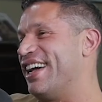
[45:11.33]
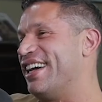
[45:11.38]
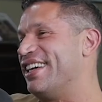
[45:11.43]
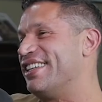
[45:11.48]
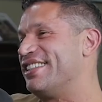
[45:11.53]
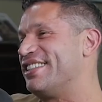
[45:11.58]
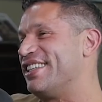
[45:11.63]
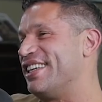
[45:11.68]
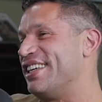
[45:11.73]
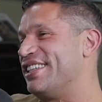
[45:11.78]

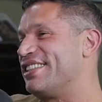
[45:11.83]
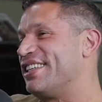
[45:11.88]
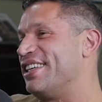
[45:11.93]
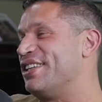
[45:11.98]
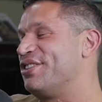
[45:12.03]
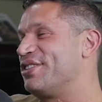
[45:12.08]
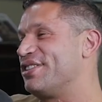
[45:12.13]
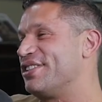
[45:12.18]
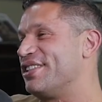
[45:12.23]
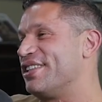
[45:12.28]
Yeah, it's an
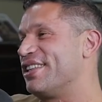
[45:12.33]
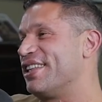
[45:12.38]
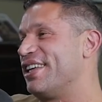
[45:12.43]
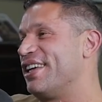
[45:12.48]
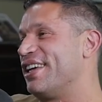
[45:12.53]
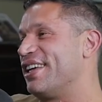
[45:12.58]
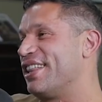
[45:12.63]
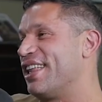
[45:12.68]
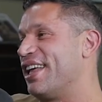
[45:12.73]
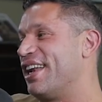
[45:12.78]
interesting
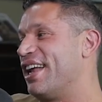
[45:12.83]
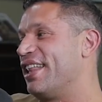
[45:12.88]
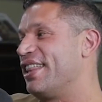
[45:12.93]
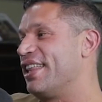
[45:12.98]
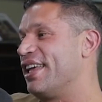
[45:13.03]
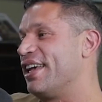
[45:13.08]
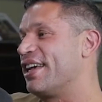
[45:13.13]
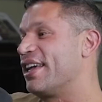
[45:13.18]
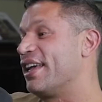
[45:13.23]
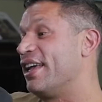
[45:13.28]
thing that I
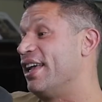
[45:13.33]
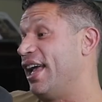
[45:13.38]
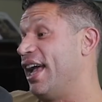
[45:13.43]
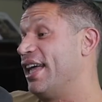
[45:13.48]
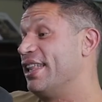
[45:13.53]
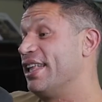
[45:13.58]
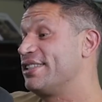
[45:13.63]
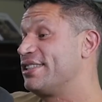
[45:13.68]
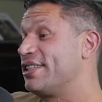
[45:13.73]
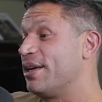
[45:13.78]
think,
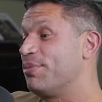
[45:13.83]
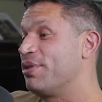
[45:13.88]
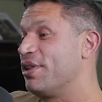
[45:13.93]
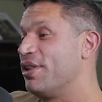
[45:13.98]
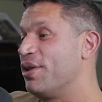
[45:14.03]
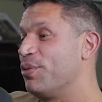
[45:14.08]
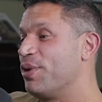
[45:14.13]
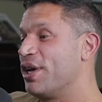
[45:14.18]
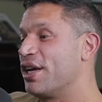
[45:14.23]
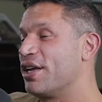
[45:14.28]
and that's
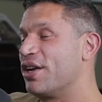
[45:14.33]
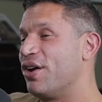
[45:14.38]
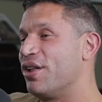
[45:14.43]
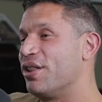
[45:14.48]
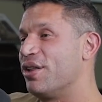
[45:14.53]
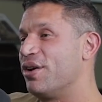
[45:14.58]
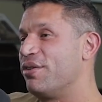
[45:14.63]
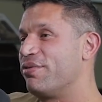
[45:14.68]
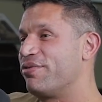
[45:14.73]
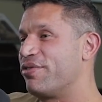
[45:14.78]
something that we can
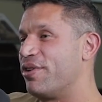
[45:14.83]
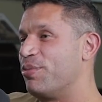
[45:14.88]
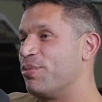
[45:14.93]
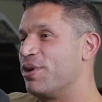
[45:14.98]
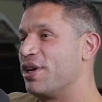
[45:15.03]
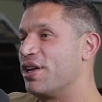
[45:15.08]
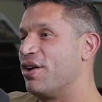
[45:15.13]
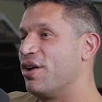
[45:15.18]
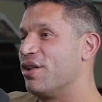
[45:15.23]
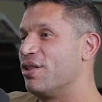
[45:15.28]
all learn from.
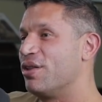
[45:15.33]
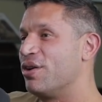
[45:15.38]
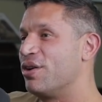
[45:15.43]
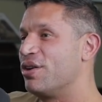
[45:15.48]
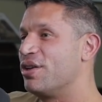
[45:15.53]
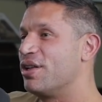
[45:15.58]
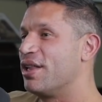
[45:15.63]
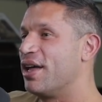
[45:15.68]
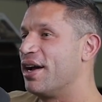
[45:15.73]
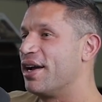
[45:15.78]
We can all
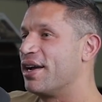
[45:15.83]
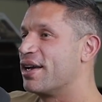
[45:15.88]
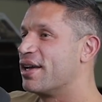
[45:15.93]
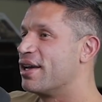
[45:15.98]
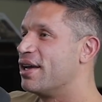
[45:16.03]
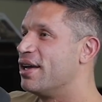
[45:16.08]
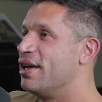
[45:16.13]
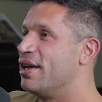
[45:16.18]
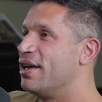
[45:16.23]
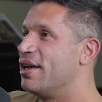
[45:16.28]
learn to
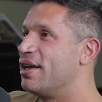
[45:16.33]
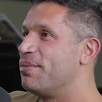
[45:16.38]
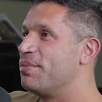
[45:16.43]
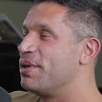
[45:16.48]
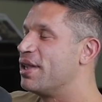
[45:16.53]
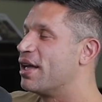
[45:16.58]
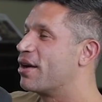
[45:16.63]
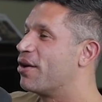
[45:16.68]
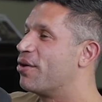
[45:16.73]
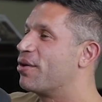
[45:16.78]
like
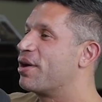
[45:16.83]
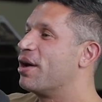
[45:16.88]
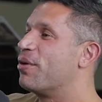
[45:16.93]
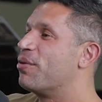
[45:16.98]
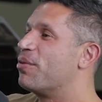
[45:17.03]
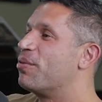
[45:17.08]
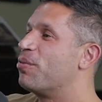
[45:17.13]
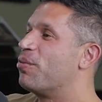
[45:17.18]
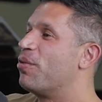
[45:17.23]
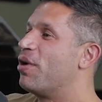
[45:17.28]
be like, okay,
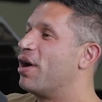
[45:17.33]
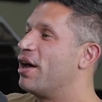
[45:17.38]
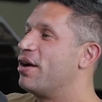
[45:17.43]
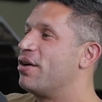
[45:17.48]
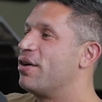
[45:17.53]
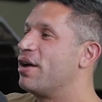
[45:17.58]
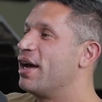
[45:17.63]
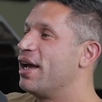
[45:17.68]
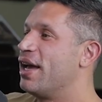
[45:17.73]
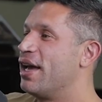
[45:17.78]
why
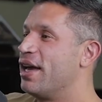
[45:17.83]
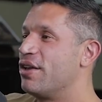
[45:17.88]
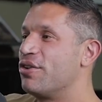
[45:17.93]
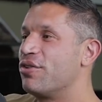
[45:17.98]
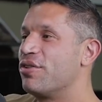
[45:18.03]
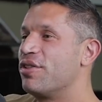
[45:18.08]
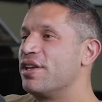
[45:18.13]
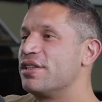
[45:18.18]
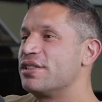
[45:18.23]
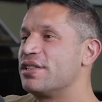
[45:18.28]
don't I
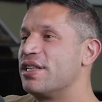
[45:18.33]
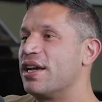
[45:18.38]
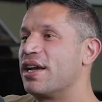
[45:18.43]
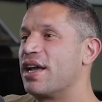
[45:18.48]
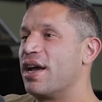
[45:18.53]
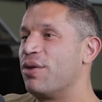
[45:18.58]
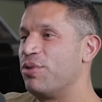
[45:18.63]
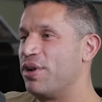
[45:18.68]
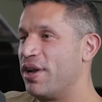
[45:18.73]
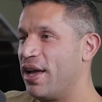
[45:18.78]
handle this
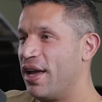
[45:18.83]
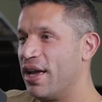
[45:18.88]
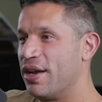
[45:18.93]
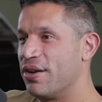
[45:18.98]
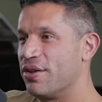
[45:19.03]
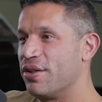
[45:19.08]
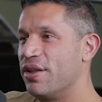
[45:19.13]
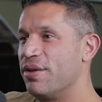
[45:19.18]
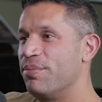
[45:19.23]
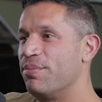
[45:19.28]
like I would
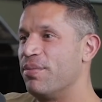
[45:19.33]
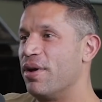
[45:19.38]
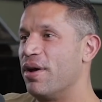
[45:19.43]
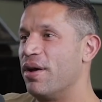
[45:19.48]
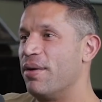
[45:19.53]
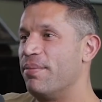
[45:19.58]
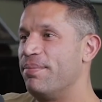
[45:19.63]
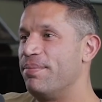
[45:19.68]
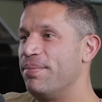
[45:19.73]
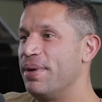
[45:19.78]
handle a
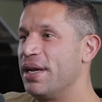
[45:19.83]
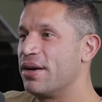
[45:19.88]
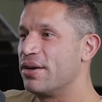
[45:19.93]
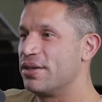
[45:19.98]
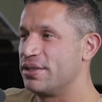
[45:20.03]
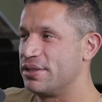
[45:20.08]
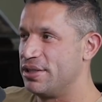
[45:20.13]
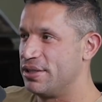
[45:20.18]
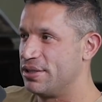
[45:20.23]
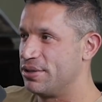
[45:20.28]

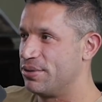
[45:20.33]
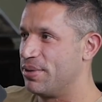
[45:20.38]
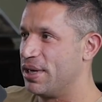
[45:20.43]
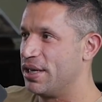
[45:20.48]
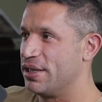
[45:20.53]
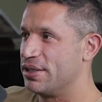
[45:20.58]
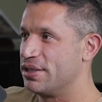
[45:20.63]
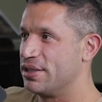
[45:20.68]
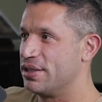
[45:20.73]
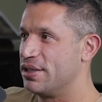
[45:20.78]
bigger
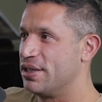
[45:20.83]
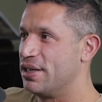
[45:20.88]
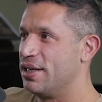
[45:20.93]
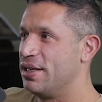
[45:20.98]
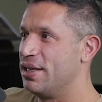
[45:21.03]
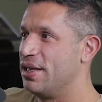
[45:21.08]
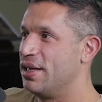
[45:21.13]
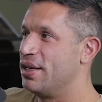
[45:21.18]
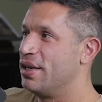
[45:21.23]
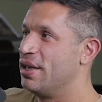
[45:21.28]
situation?
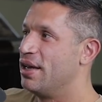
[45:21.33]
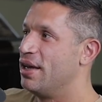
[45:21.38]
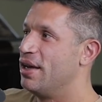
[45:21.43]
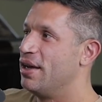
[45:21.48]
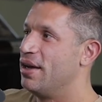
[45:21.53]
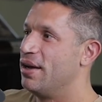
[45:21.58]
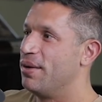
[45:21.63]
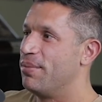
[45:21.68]
And then